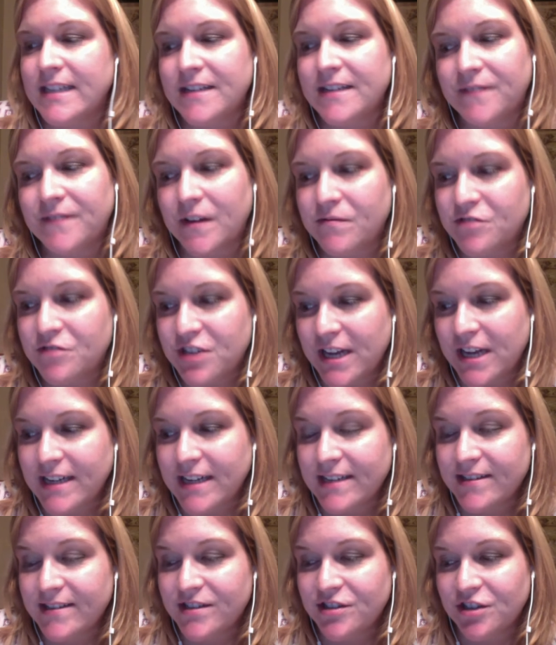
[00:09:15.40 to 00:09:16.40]
from
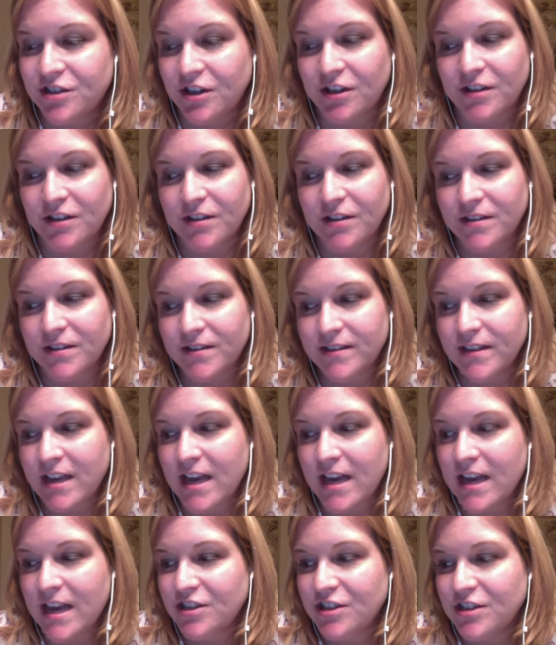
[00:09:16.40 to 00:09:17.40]
Jendy's Journal,
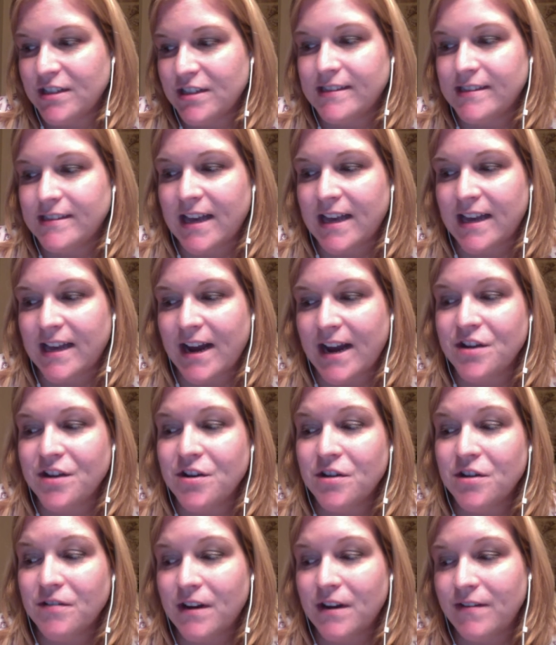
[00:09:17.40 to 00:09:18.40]
she said, I
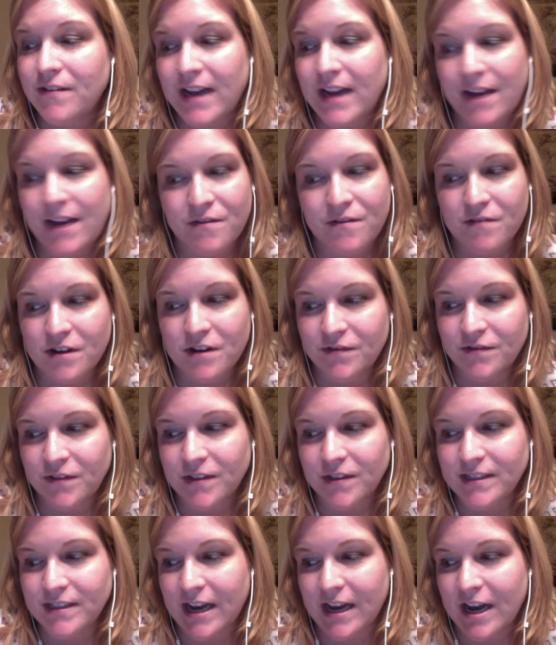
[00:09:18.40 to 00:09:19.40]
knew I would have a wonderful
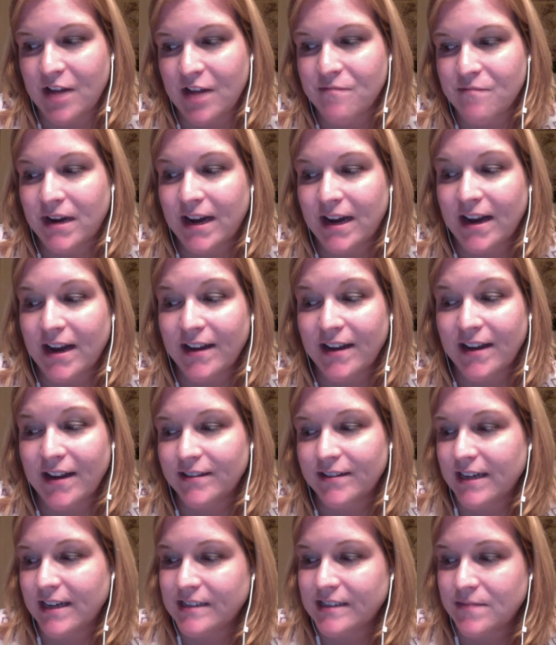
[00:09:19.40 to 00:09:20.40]
time, but I
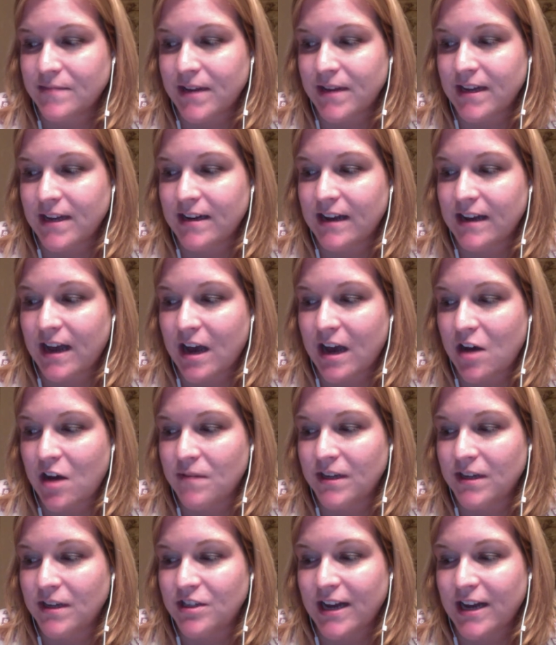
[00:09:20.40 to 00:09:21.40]
underestimated how
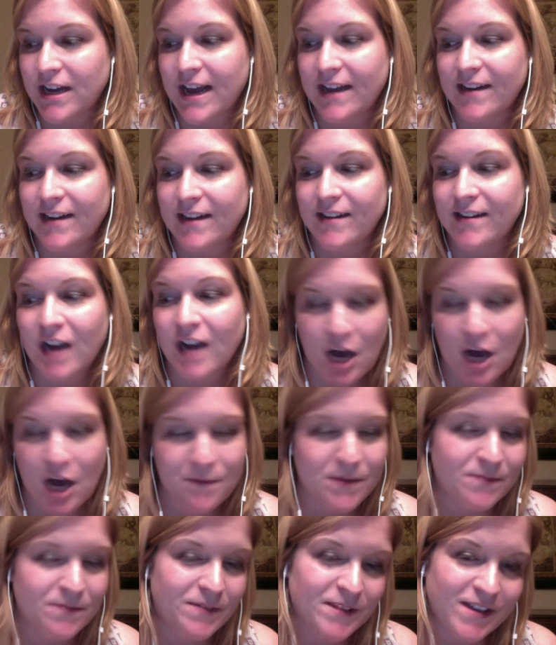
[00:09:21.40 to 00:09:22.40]
much I had in
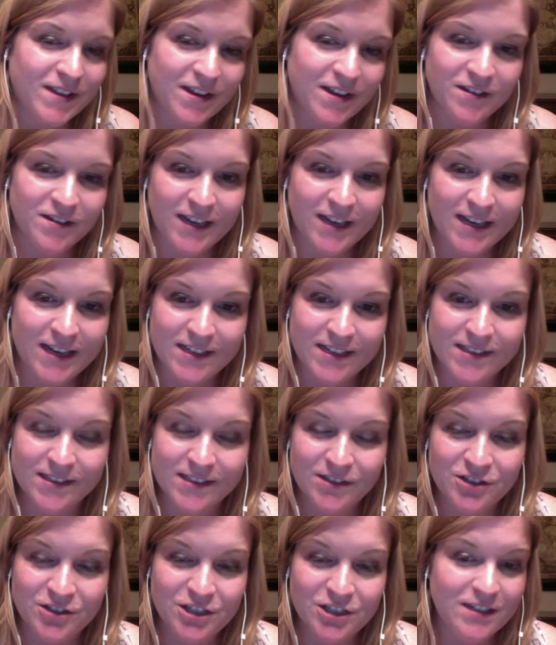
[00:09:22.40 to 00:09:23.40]
common with the other ladies. So
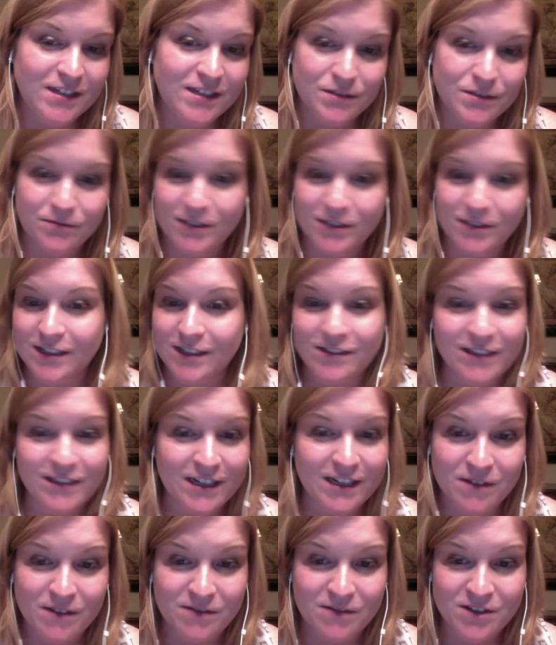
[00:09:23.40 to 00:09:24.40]
she just
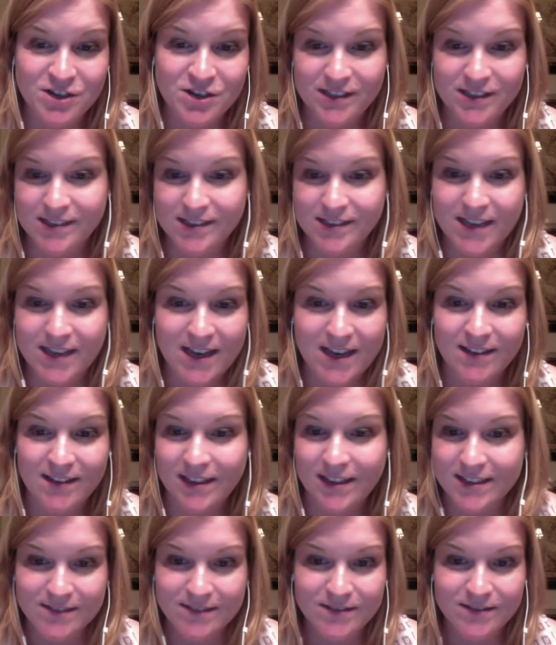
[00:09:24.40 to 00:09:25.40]
reiterated what we just said,
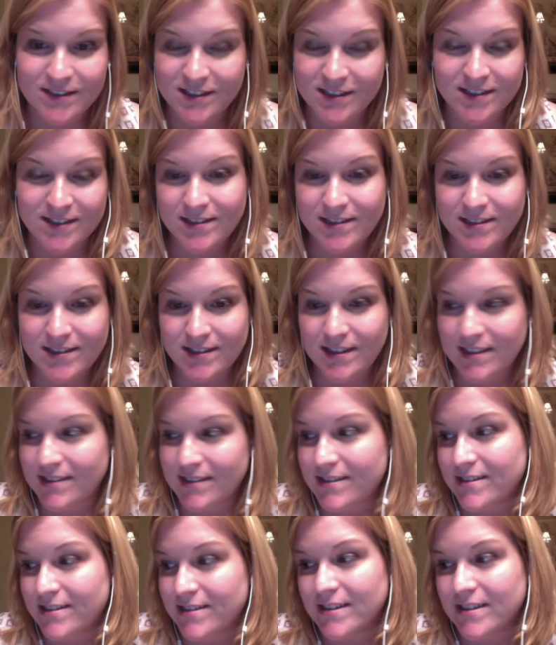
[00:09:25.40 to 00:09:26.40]
like it was just
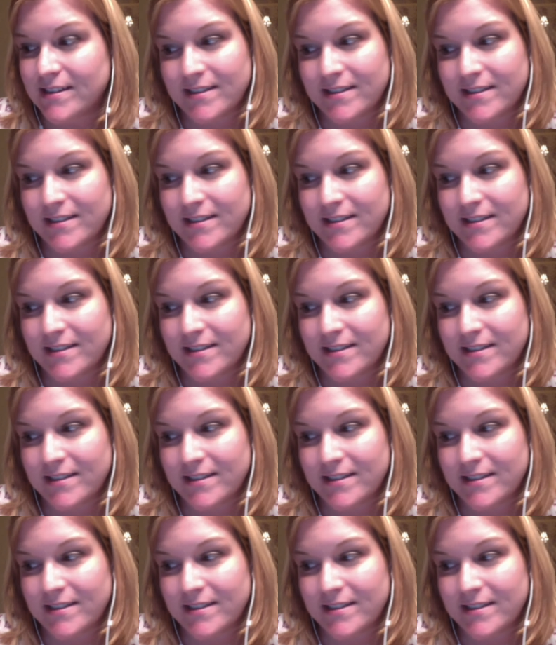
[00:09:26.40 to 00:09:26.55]
instant.